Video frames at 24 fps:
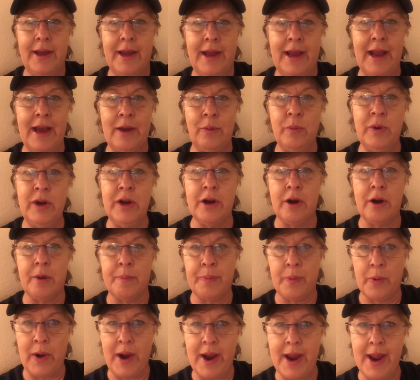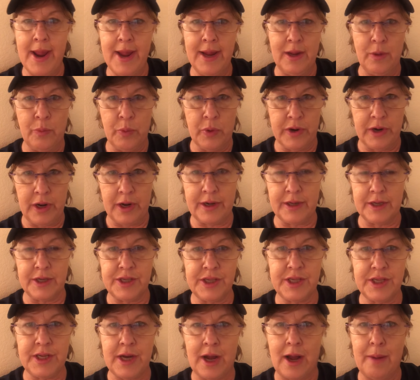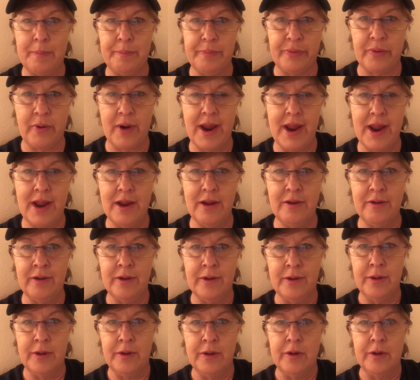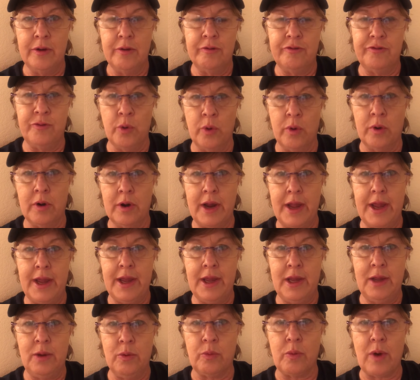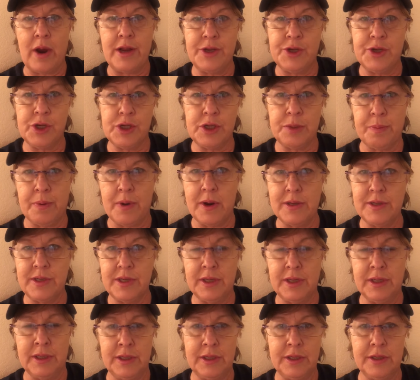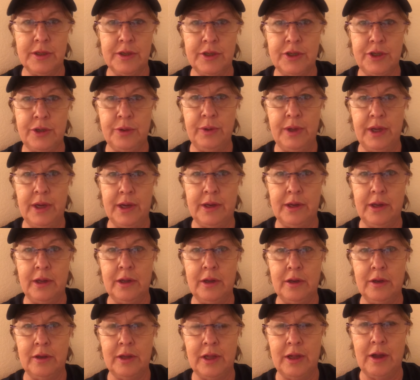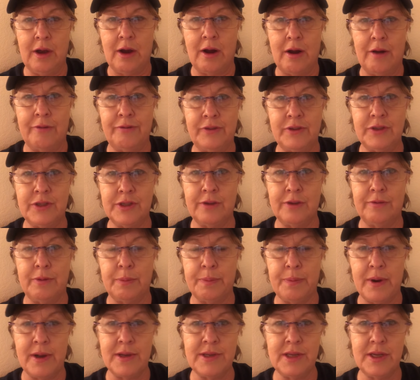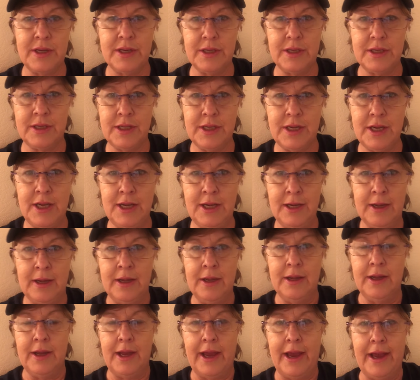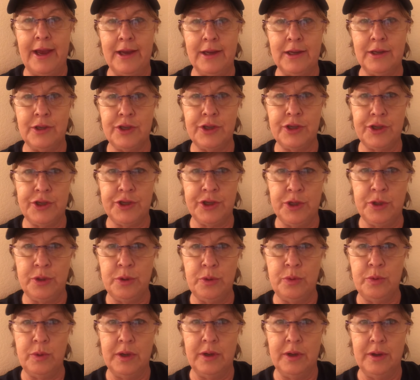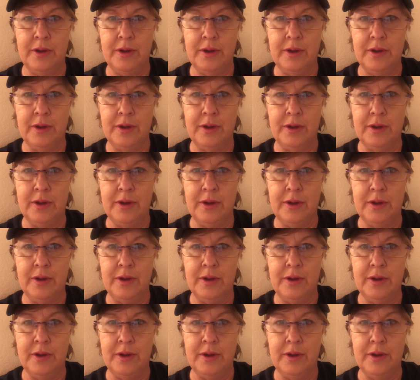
And we are praying, and we're not going to stop praying for a righteous president to get in the office of the presidency and to